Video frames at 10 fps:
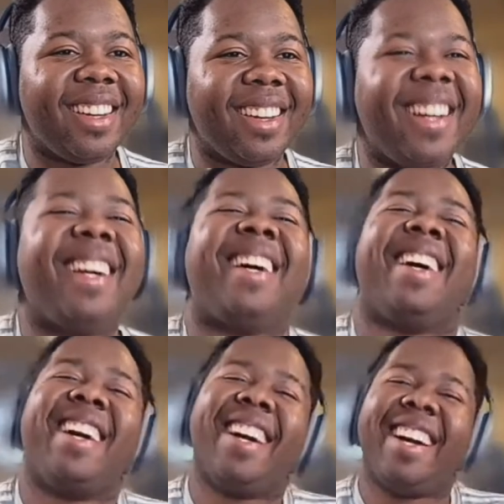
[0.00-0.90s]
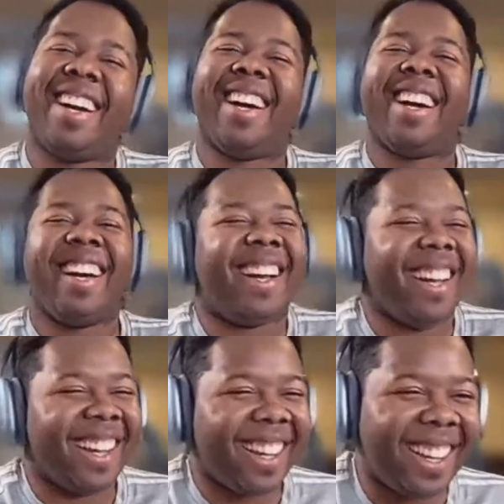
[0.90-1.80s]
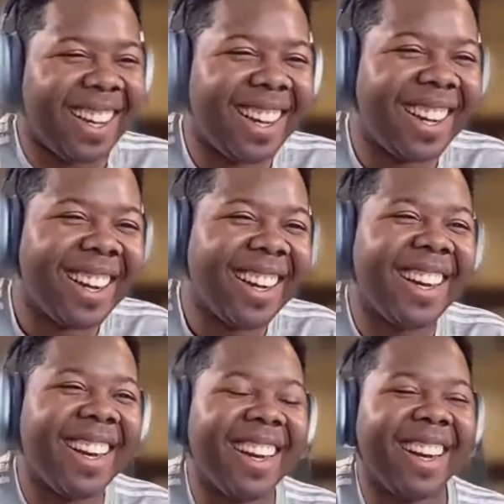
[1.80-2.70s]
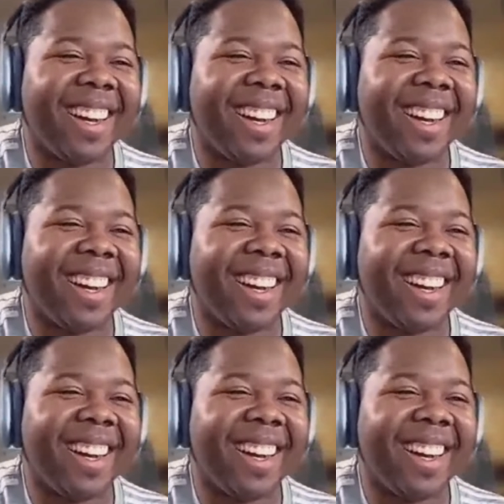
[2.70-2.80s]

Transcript: No words are spoken by the person on screen.